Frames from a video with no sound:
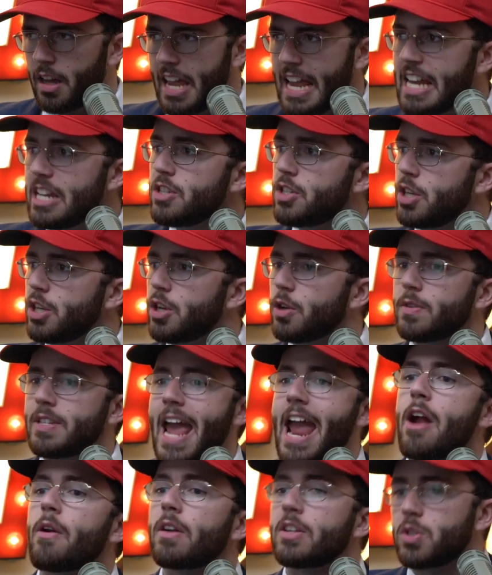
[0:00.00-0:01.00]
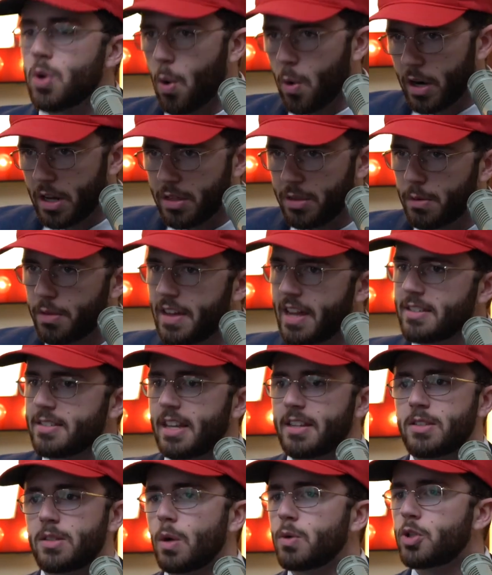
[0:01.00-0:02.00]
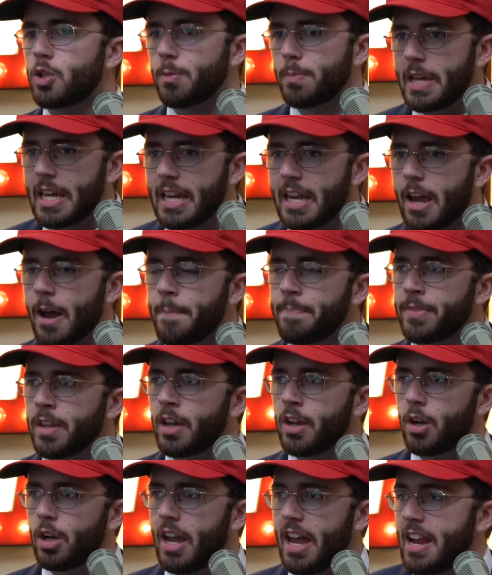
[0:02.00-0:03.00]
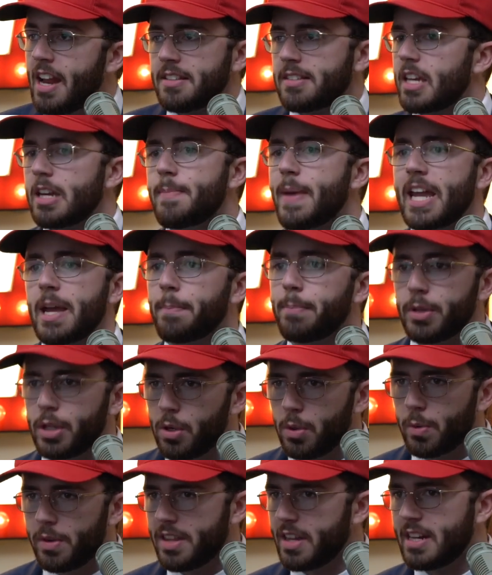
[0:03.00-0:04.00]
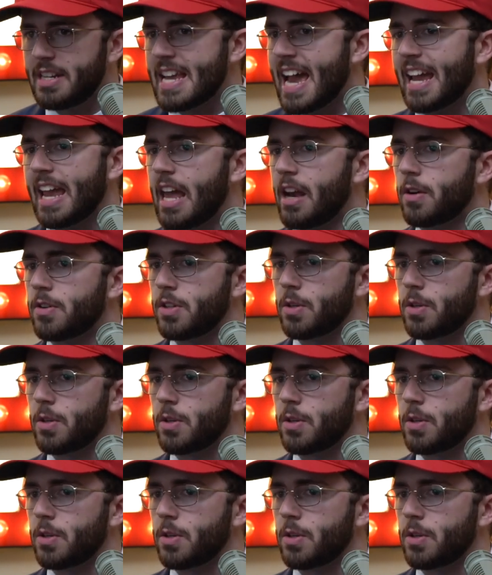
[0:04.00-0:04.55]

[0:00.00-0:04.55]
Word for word: into your territory through things like social media and it's going to make it blue within a decade or